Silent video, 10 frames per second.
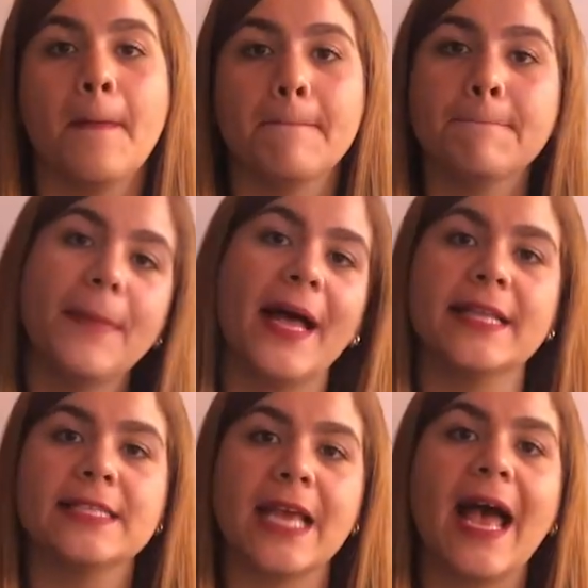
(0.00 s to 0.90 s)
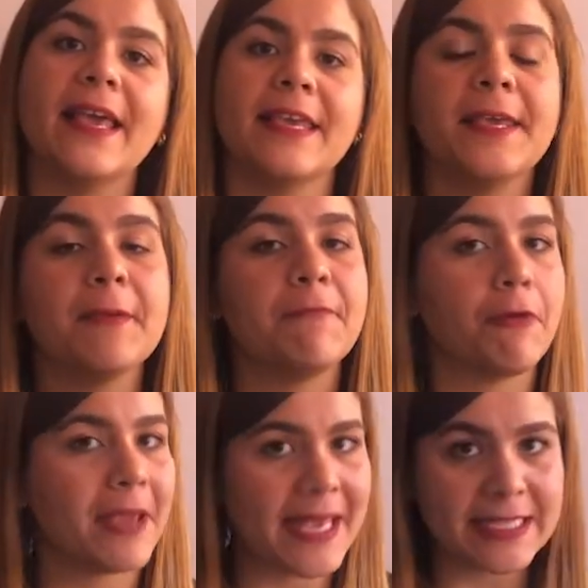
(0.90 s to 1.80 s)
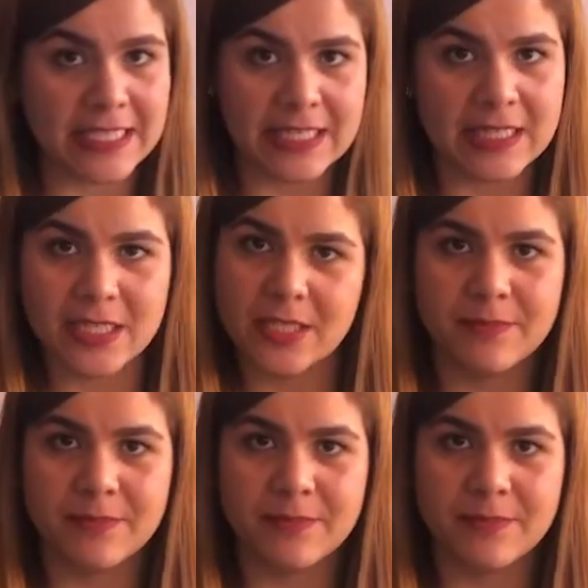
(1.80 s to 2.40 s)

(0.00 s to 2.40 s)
but I keep forgetting.